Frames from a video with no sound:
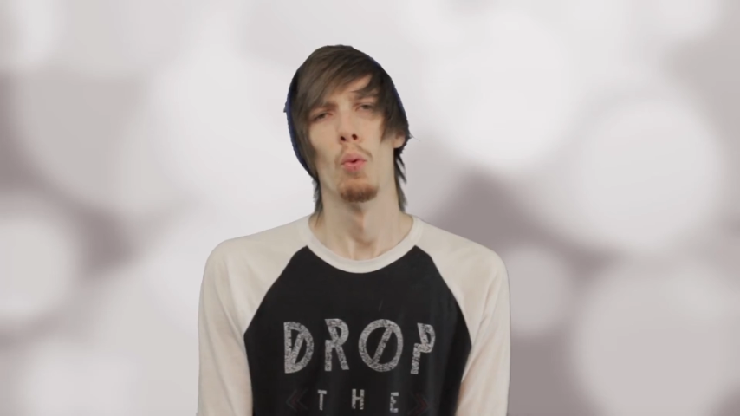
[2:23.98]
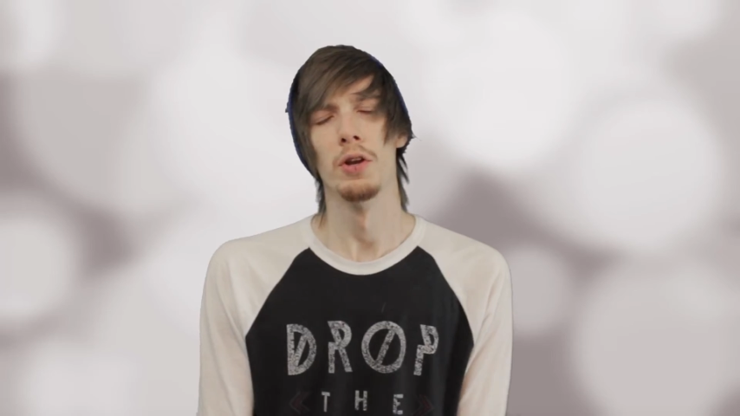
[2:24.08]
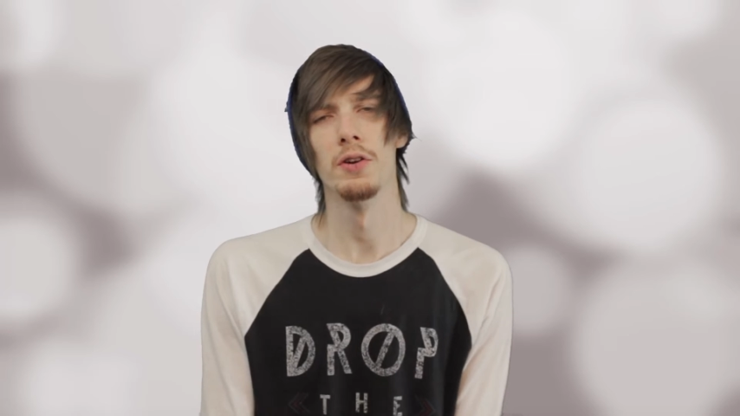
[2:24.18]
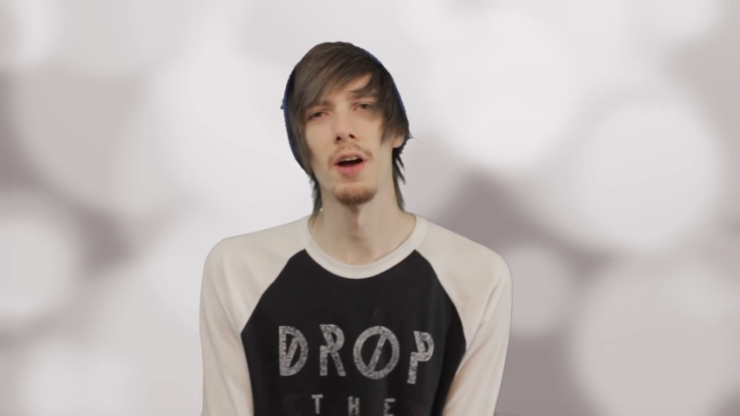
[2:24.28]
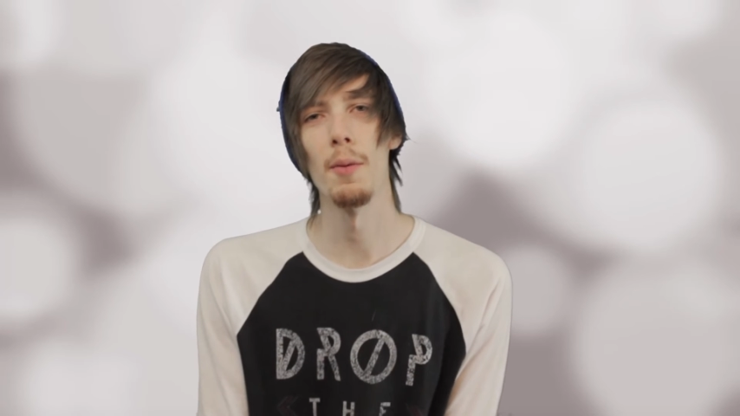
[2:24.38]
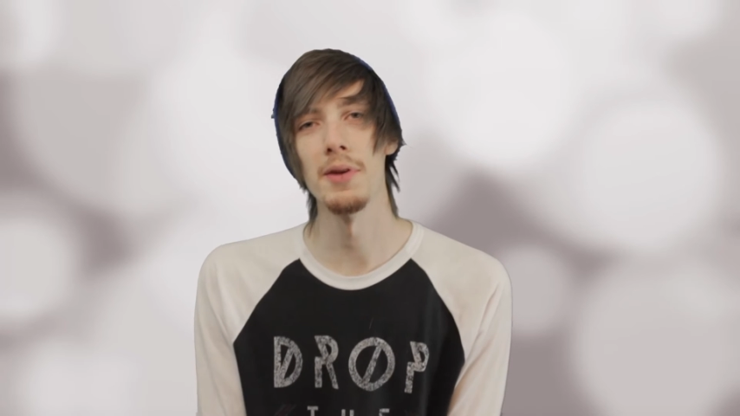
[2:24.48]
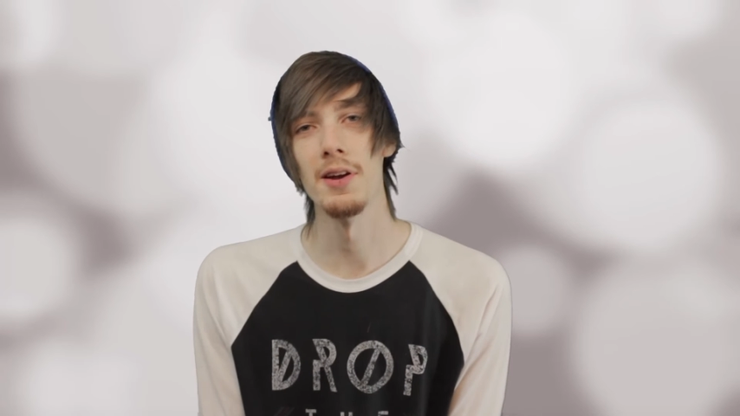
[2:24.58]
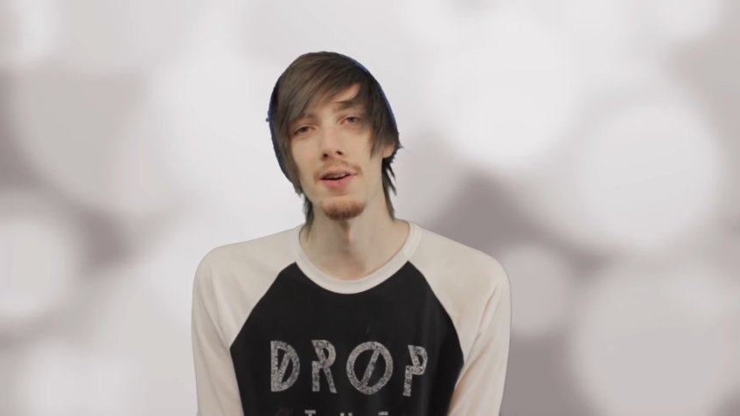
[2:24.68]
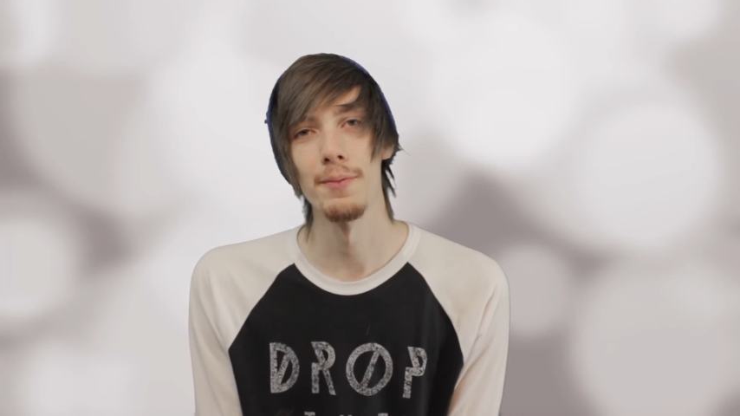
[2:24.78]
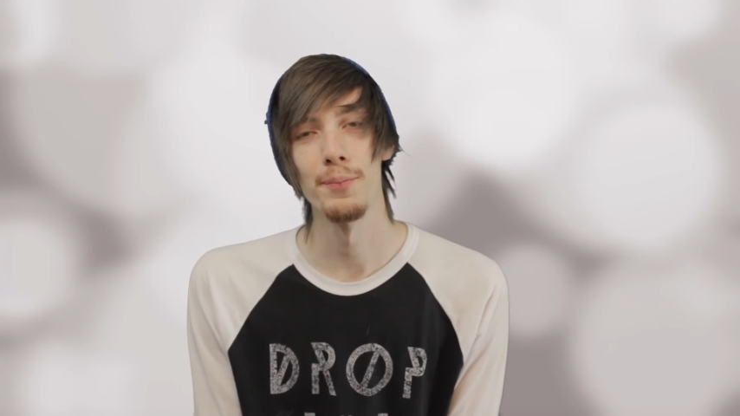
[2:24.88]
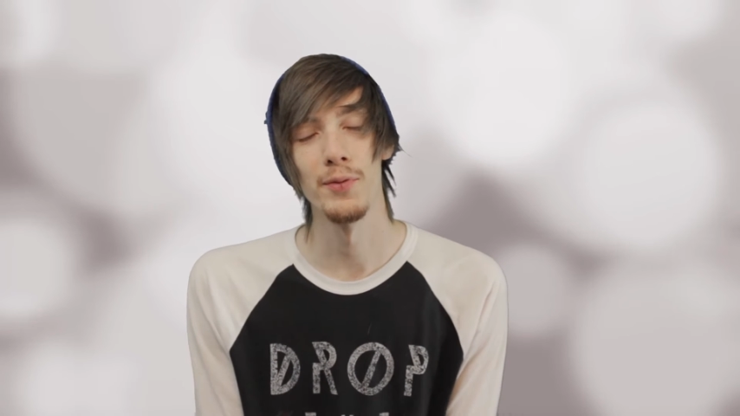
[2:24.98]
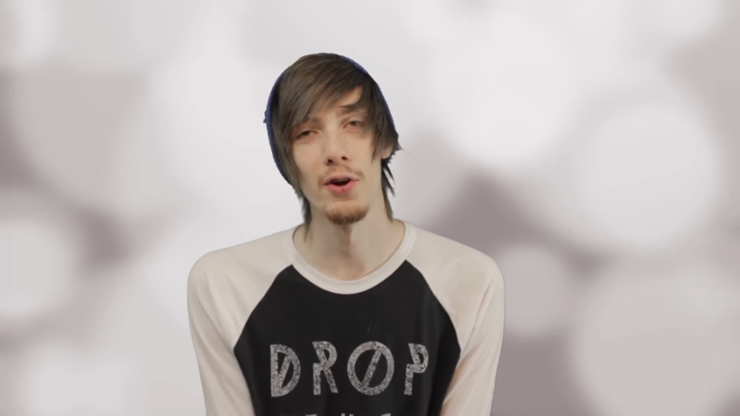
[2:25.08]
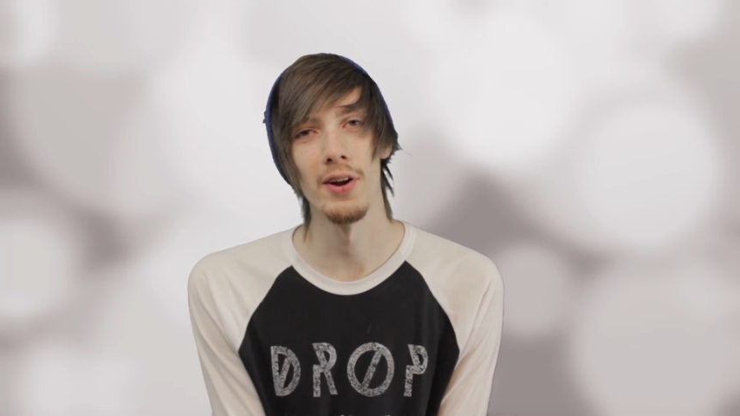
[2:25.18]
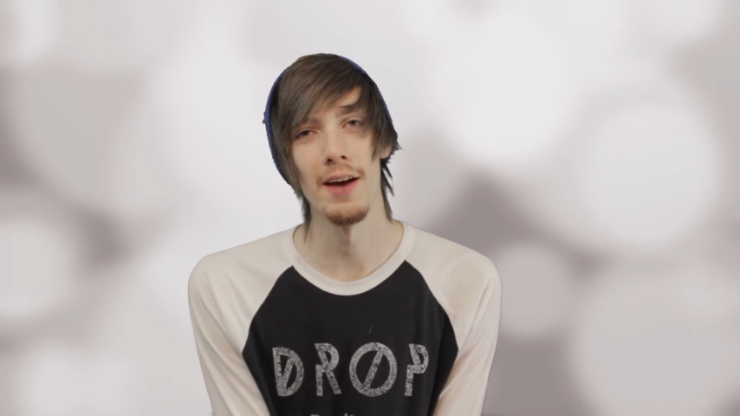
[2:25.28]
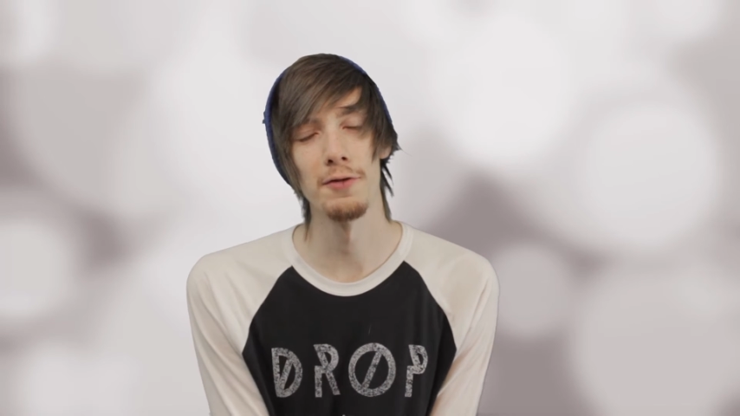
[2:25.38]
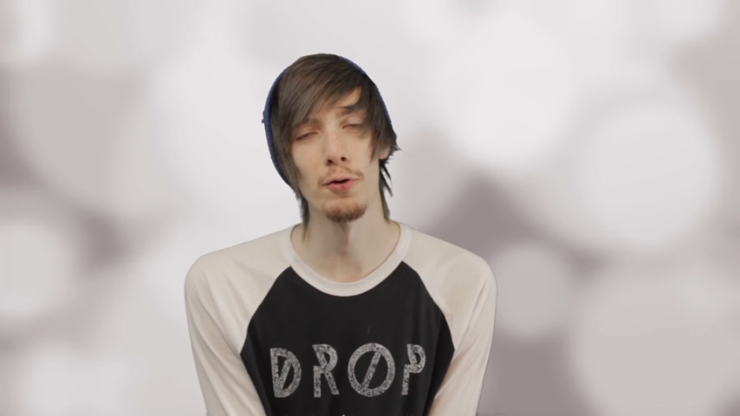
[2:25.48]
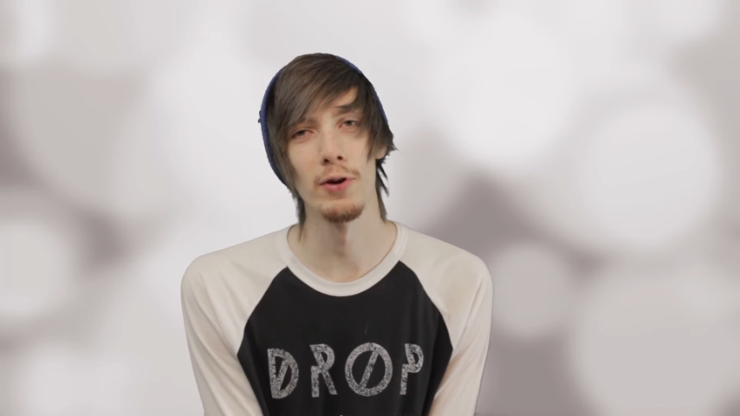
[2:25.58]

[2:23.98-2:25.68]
When you come here, you're gonna have to